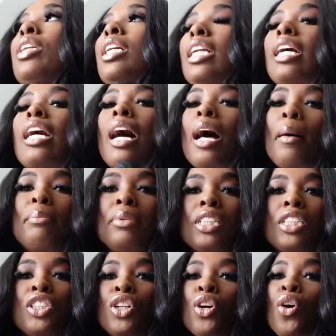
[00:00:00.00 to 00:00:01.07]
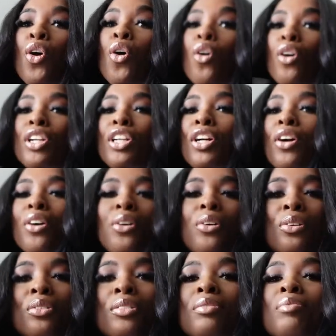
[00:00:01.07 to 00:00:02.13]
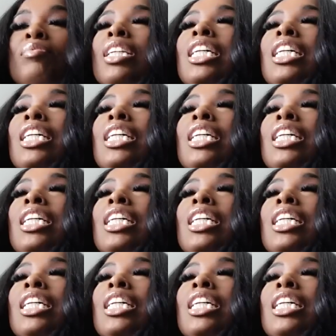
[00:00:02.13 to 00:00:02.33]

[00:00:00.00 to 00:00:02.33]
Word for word: can accomplish on your own.